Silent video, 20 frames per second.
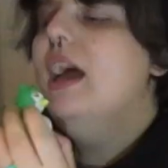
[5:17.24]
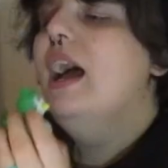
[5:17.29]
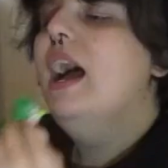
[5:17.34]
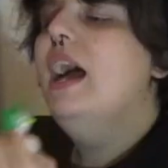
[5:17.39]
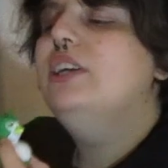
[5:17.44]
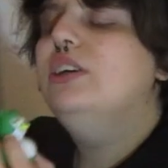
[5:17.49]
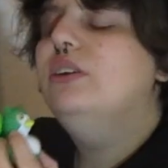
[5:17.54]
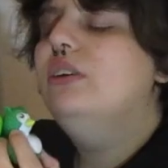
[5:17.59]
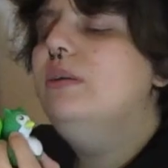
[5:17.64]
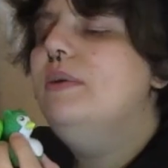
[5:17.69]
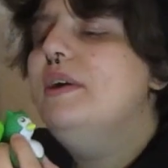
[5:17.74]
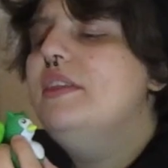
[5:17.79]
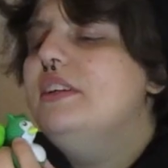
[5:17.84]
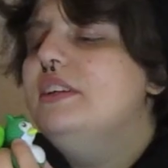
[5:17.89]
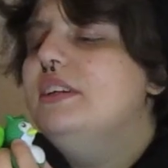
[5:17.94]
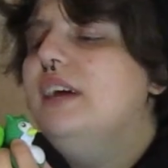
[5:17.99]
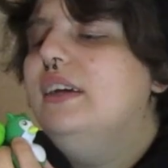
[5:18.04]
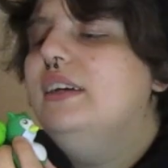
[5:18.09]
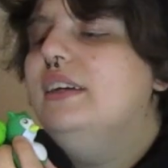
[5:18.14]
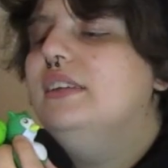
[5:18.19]
I don't know why the
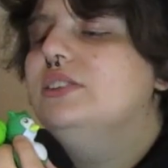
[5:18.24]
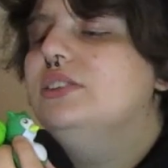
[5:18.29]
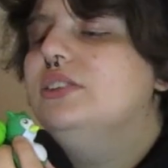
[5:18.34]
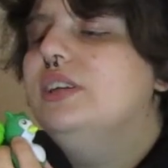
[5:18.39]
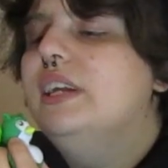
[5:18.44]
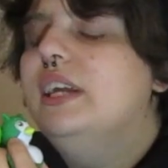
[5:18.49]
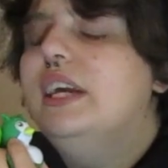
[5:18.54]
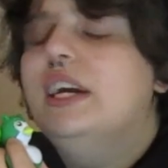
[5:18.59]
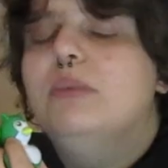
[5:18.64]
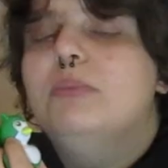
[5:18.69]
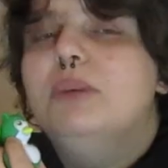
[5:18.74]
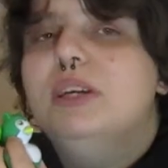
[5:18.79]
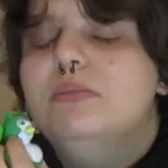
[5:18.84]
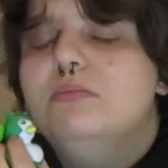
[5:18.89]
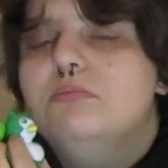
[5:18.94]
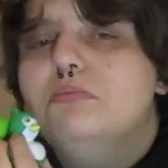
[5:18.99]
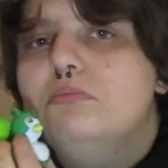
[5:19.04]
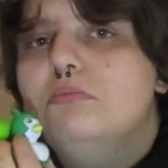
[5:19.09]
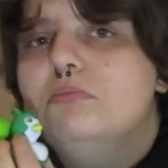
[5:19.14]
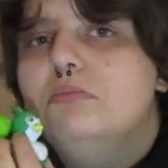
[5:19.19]
duckies are in here, but
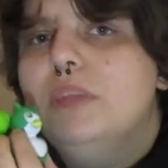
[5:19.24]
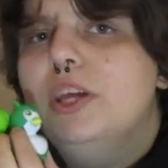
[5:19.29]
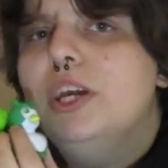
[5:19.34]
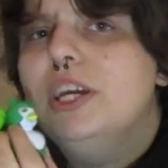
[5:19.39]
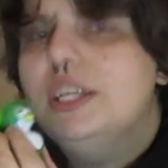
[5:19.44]
they're